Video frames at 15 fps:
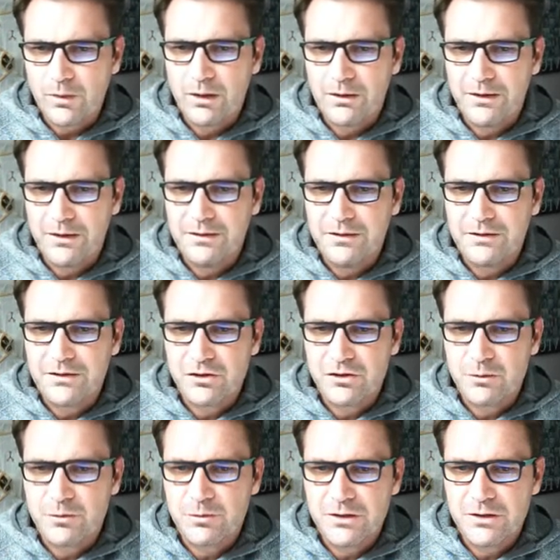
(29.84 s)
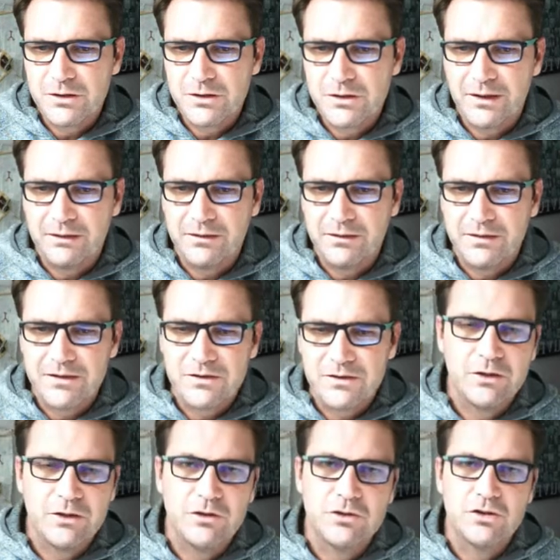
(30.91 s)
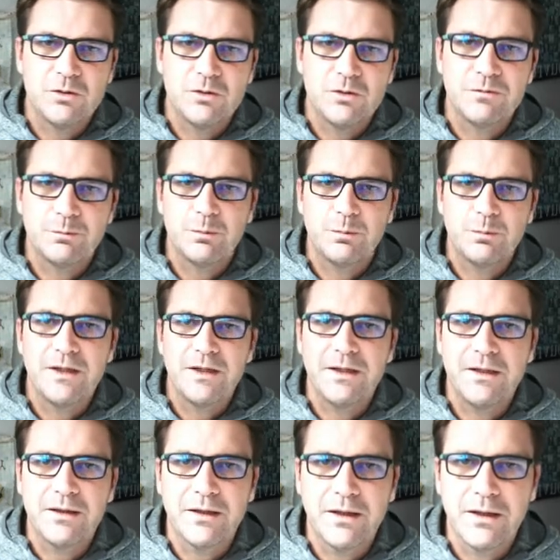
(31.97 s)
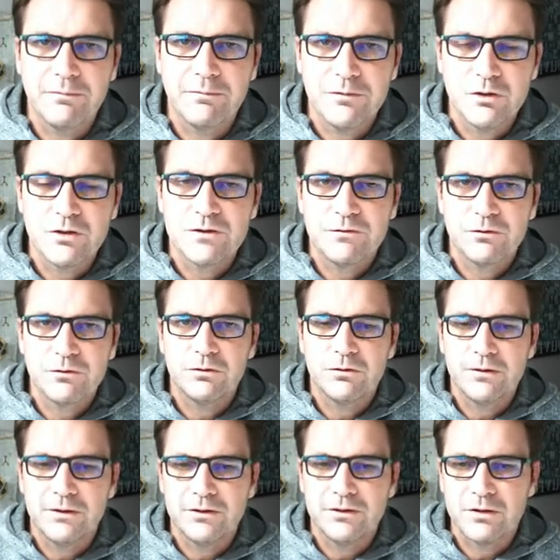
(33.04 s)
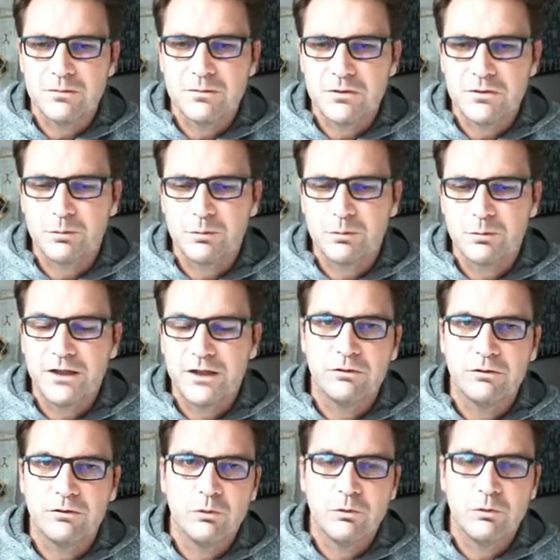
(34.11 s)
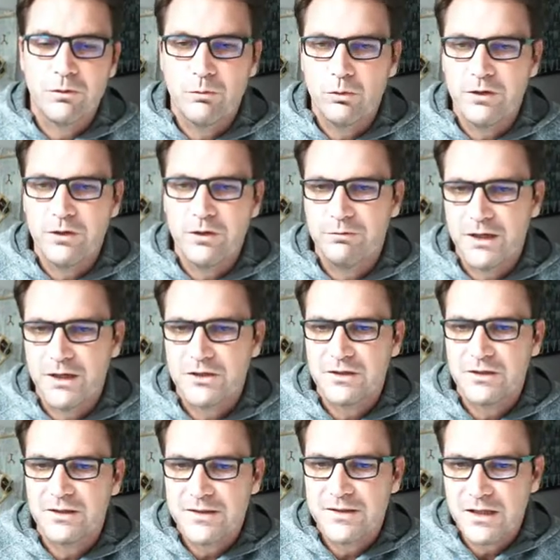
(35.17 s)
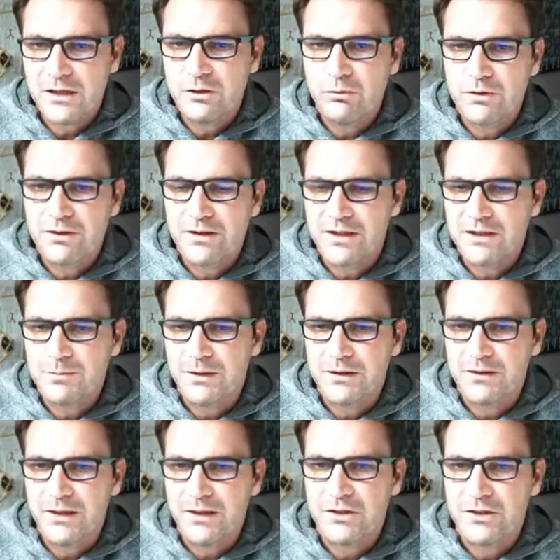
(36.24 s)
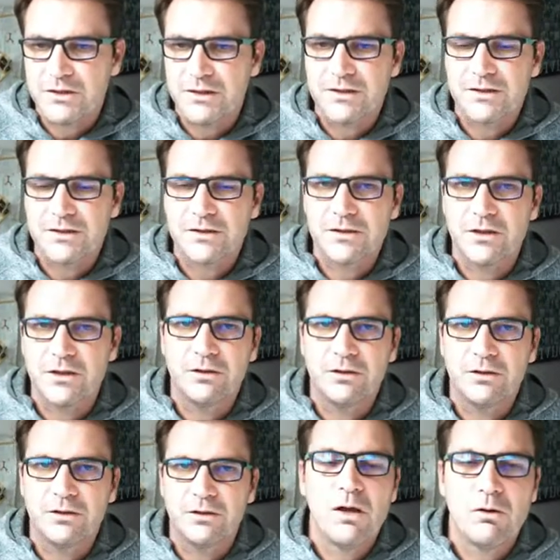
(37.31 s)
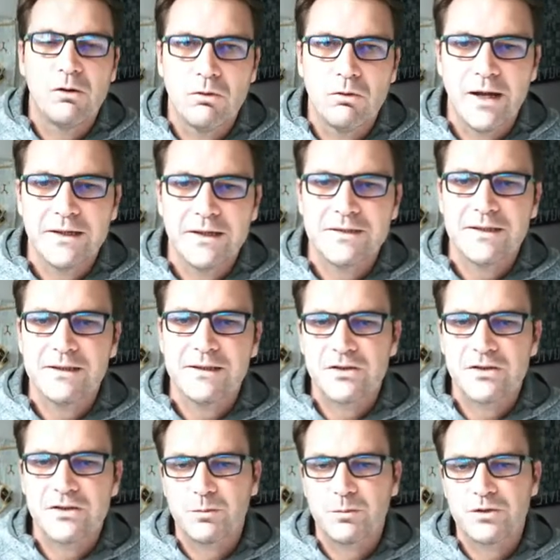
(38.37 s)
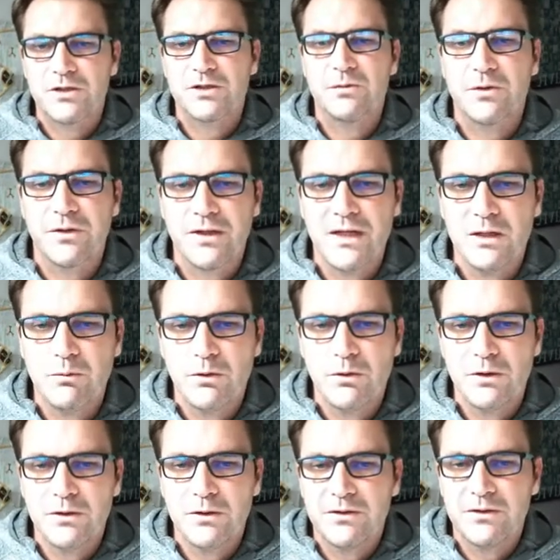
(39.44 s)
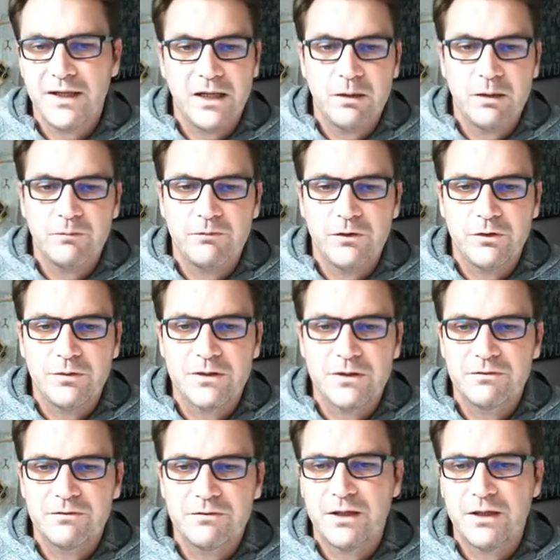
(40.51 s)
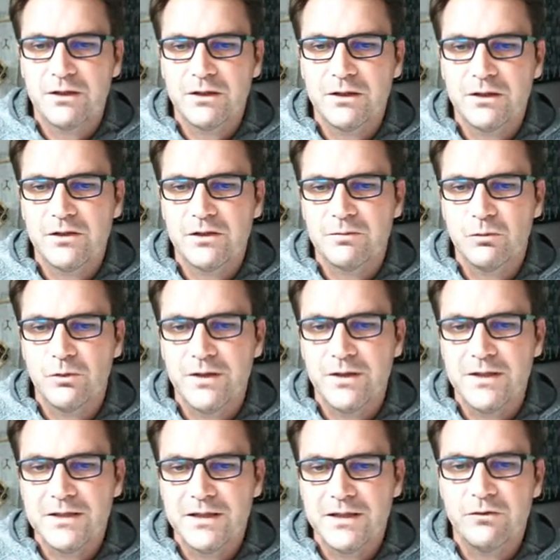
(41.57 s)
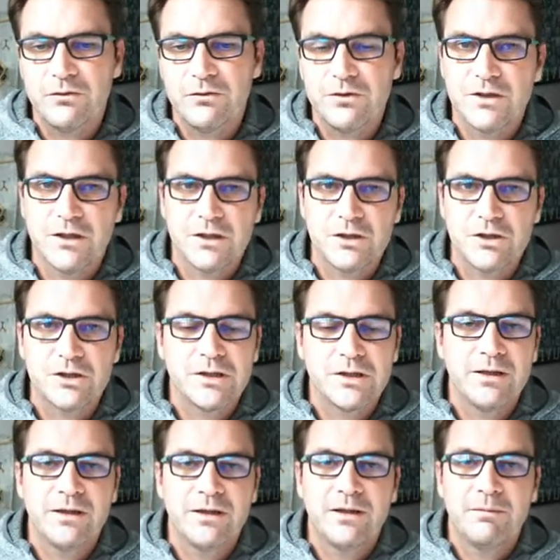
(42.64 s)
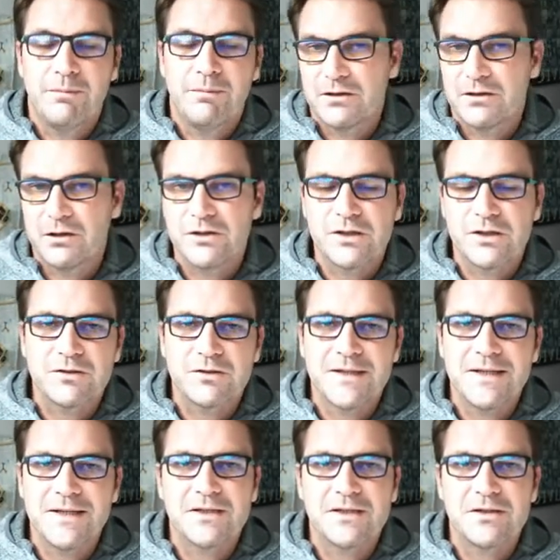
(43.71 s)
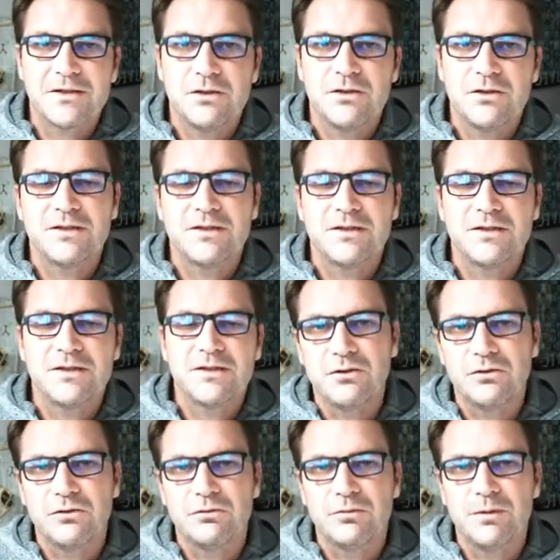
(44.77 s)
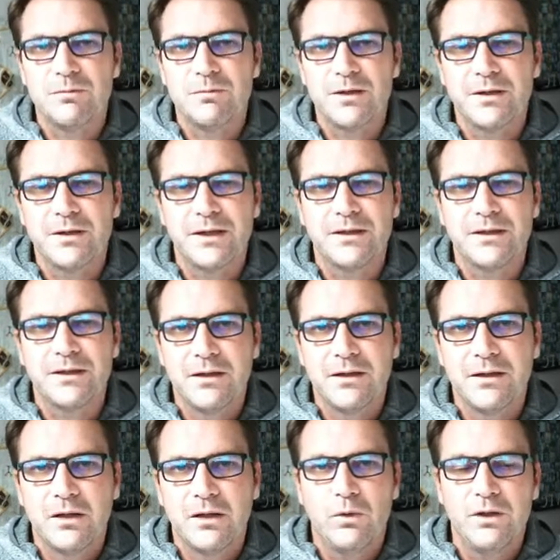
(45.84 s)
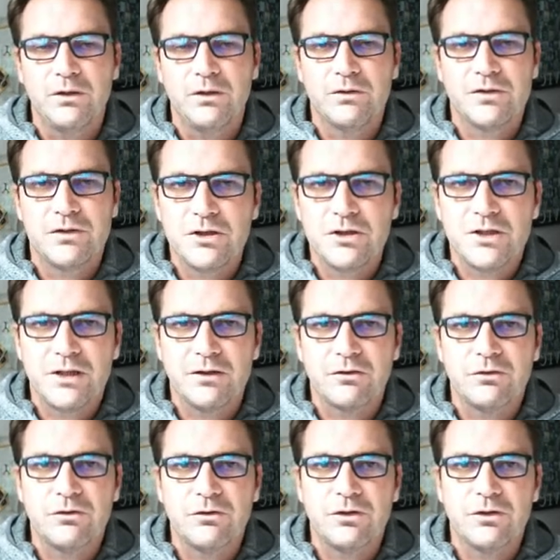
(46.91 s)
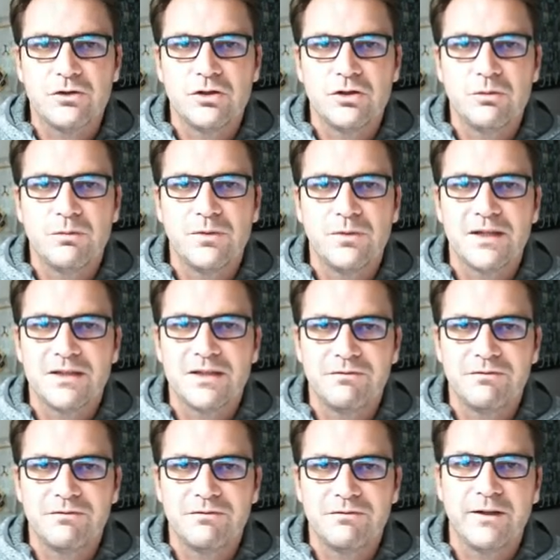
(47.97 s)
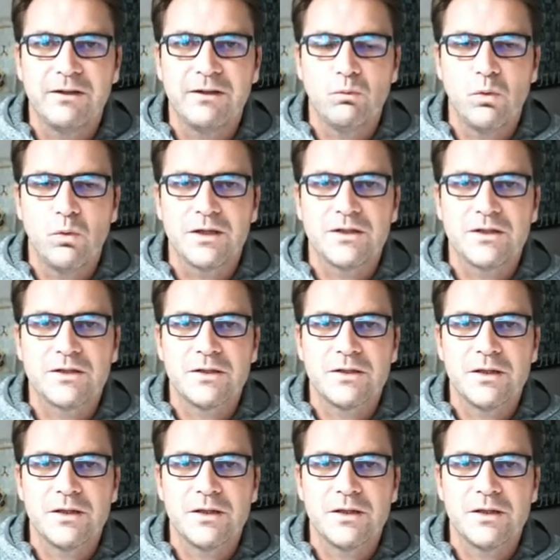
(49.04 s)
in the description, and this way YouTube's pretty useful in terms of providing you with more information, and tell you what the expectation is. So writing descriptions with keywords can help viewers find your videos more easily through search. Makes logical sense. You just need to remember that when you're searching through YouTube, that's effectively what